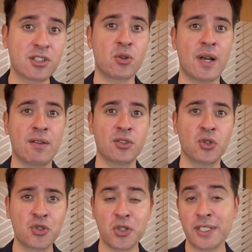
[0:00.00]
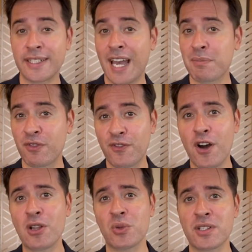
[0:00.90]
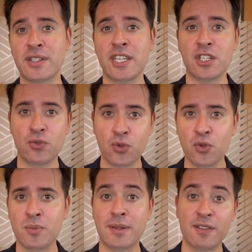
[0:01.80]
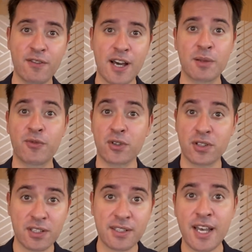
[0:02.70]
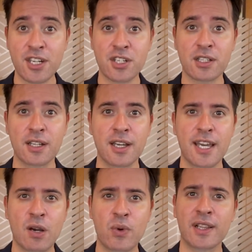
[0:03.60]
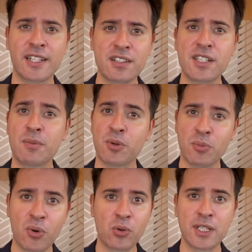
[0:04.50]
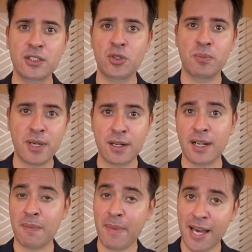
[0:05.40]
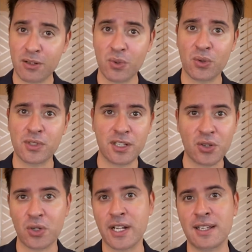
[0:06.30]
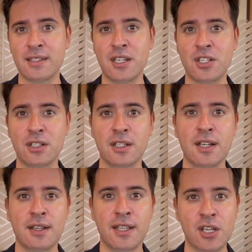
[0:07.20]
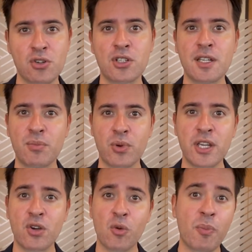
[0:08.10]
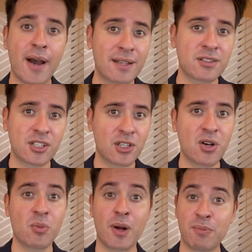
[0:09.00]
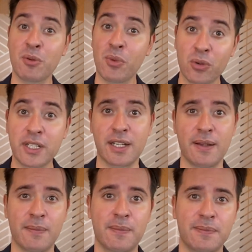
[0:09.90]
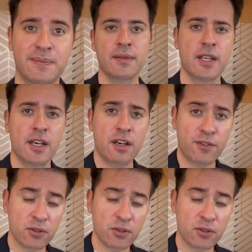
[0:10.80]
around. Those are the type of followers they groom and develop for succession. And when leaders get promoted to bigger and better roles in the organization, they usually bring co-pilots along by promoting them. A few